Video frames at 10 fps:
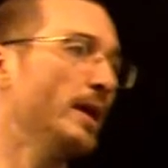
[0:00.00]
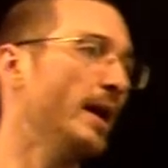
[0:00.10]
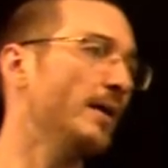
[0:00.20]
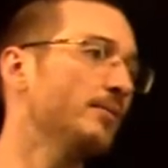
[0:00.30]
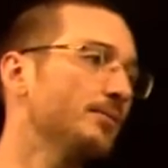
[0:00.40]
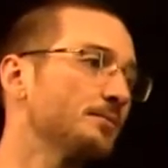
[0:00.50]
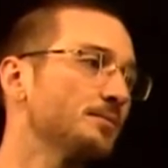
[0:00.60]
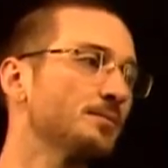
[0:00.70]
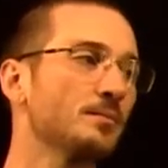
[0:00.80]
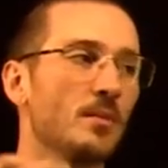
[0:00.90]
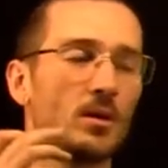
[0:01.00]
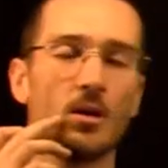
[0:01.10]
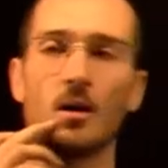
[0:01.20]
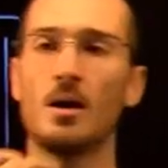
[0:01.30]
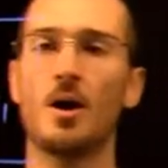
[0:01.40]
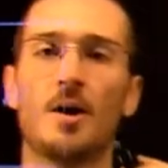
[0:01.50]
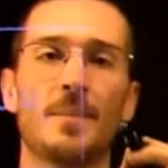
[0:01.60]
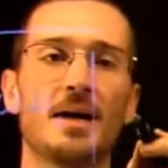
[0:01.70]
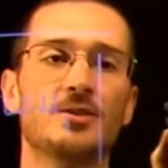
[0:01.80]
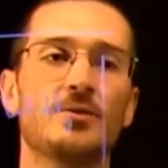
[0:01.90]
have our
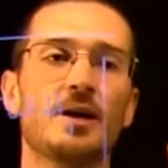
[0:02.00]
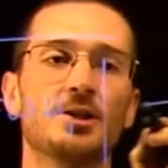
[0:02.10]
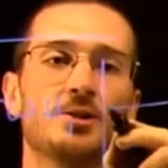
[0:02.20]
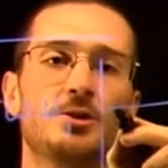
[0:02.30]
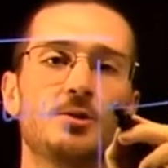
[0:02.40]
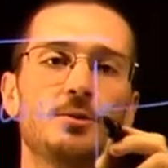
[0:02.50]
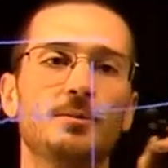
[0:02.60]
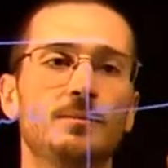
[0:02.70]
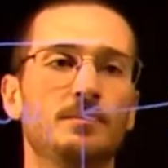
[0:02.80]
mass fraction 2